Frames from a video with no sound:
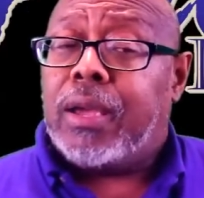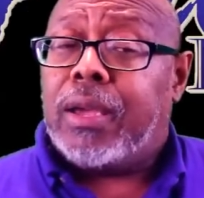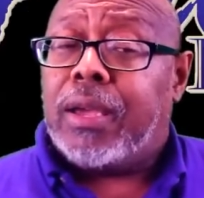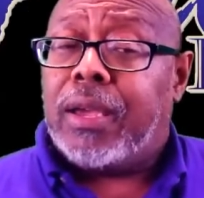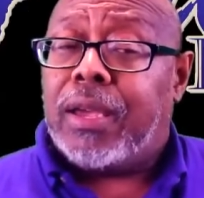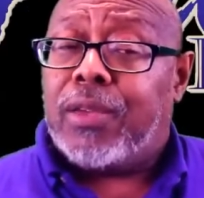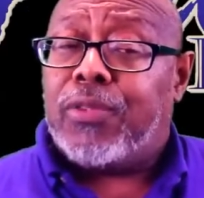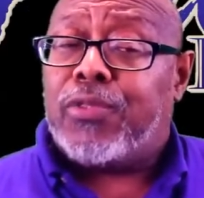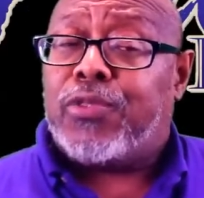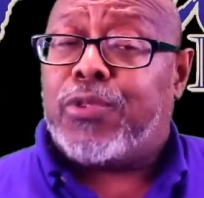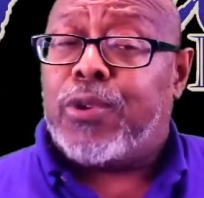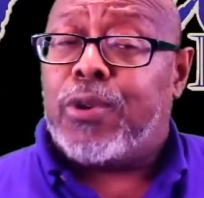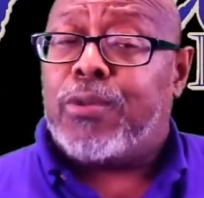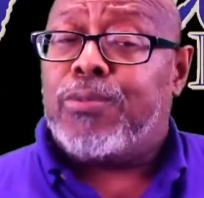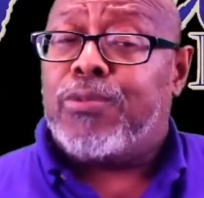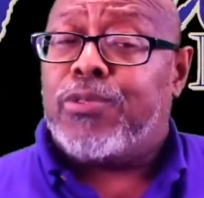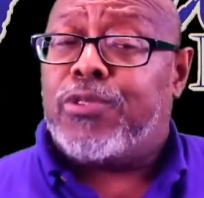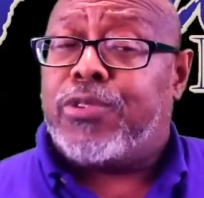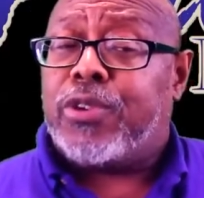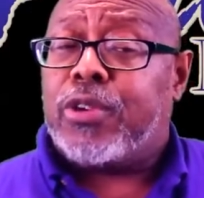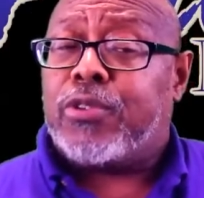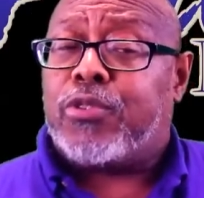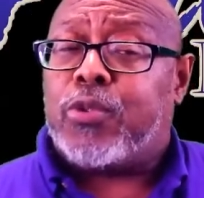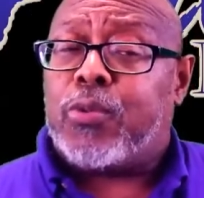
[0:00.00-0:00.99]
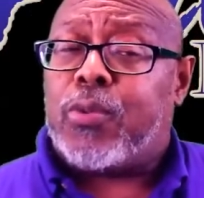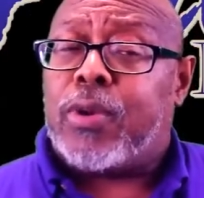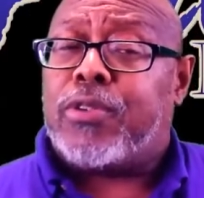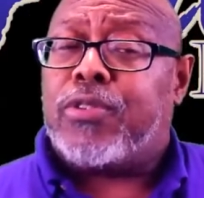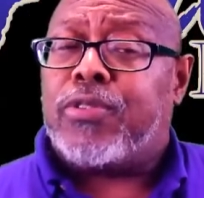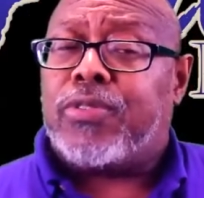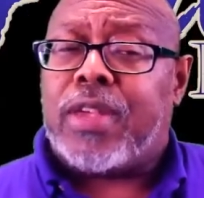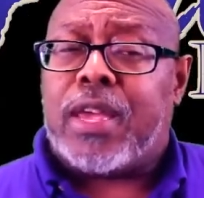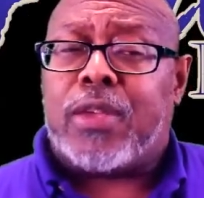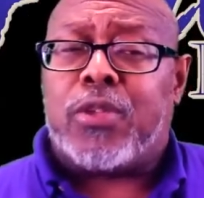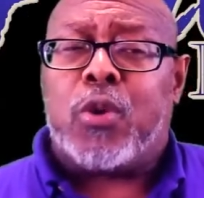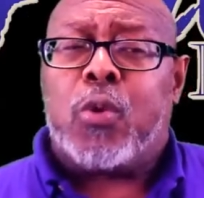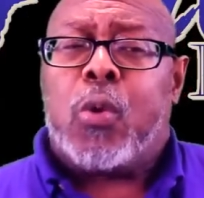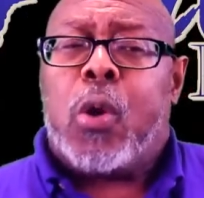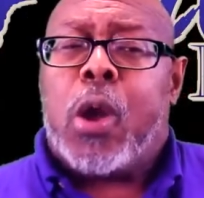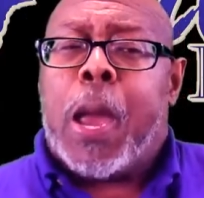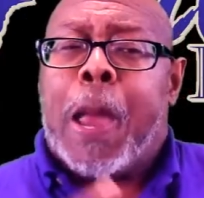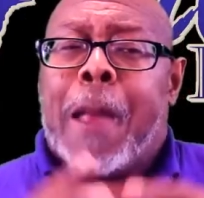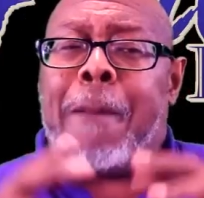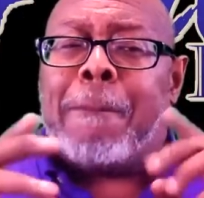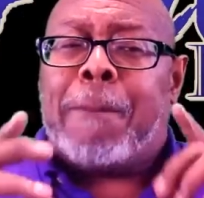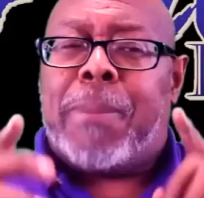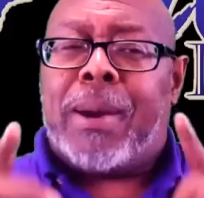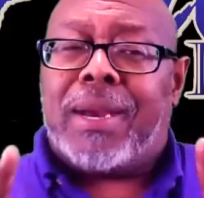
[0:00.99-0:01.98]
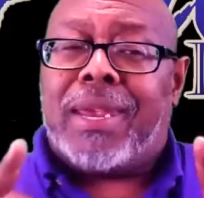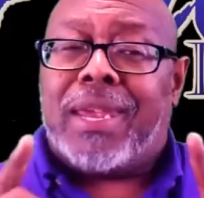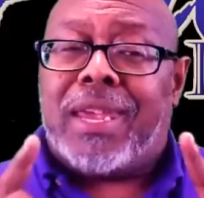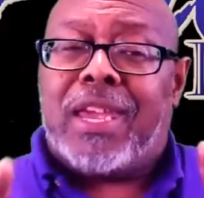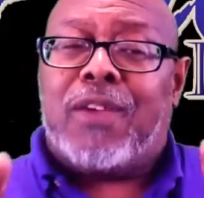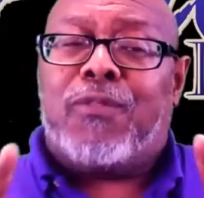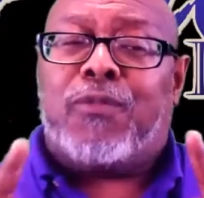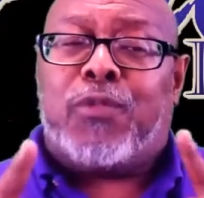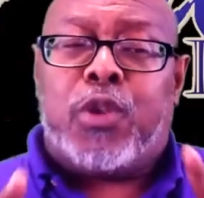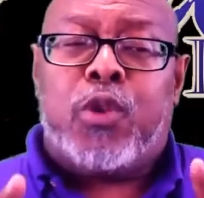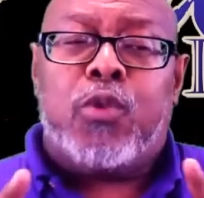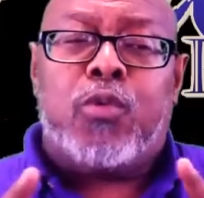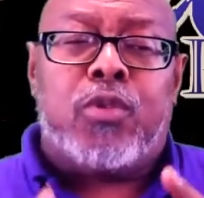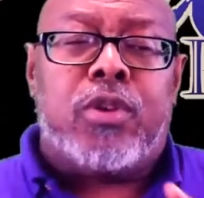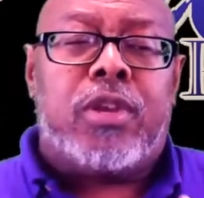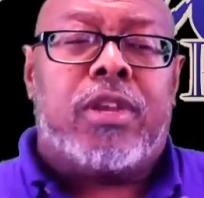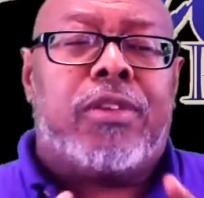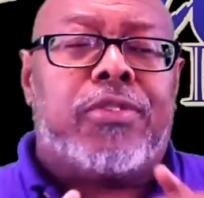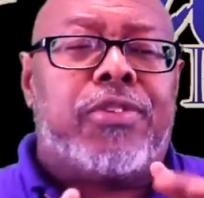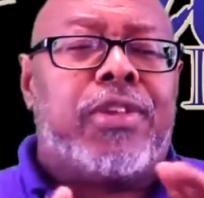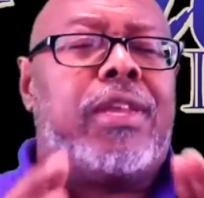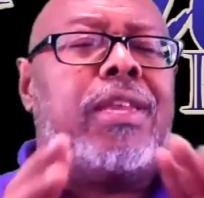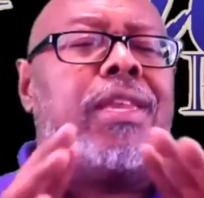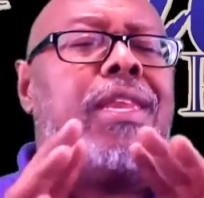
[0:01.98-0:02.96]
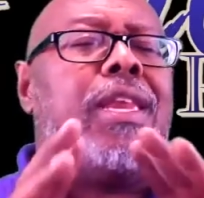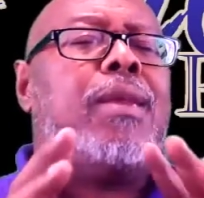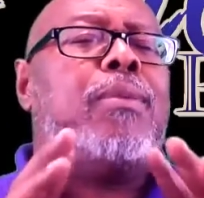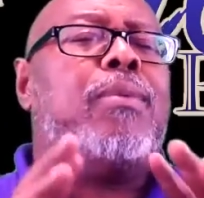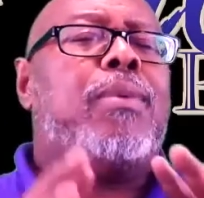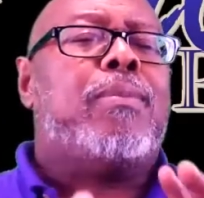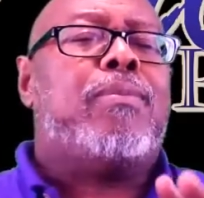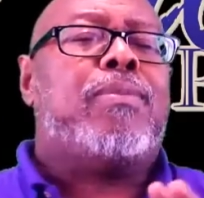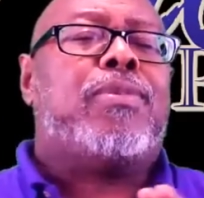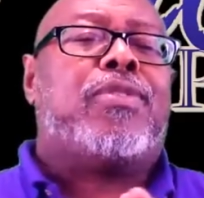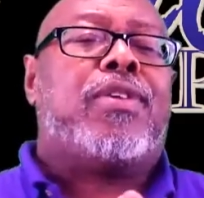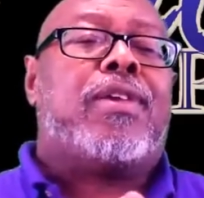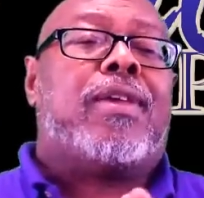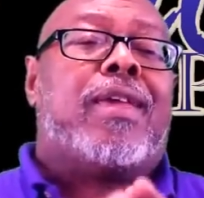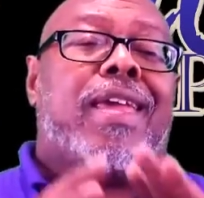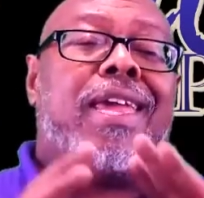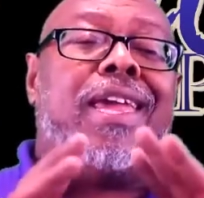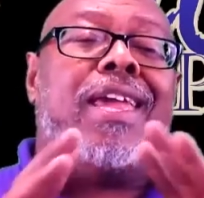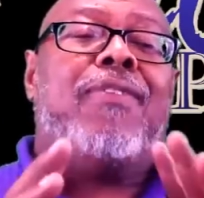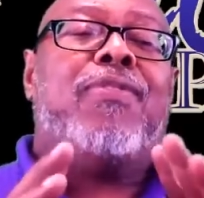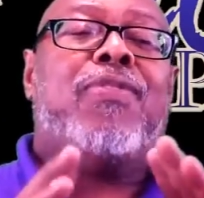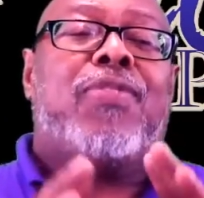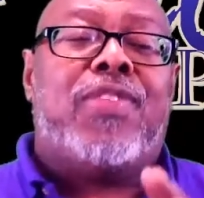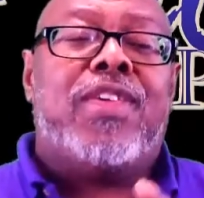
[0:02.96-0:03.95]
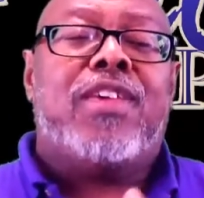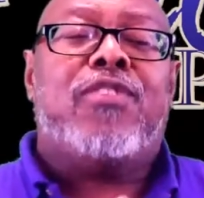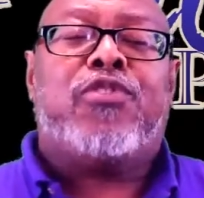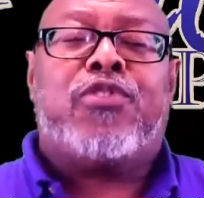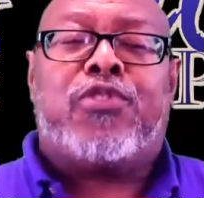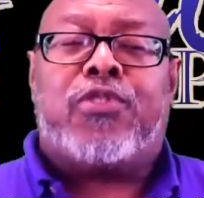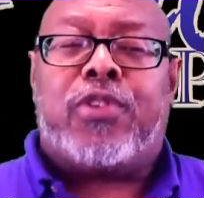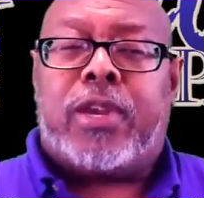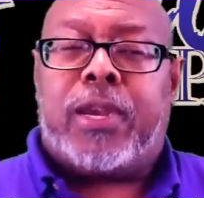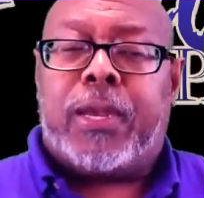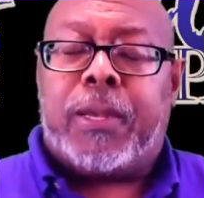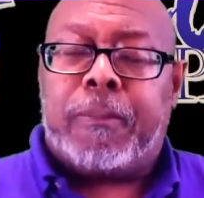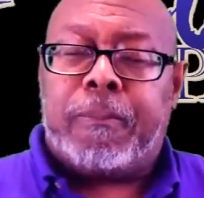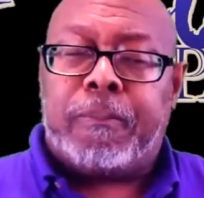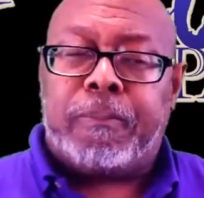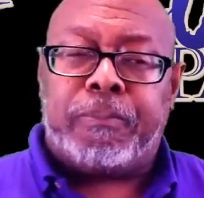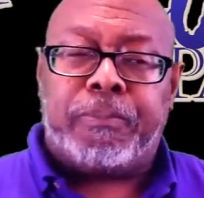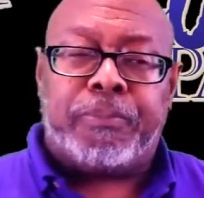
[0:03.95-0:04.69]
In certain situations, I do. But if you see, let me tell you, in this city,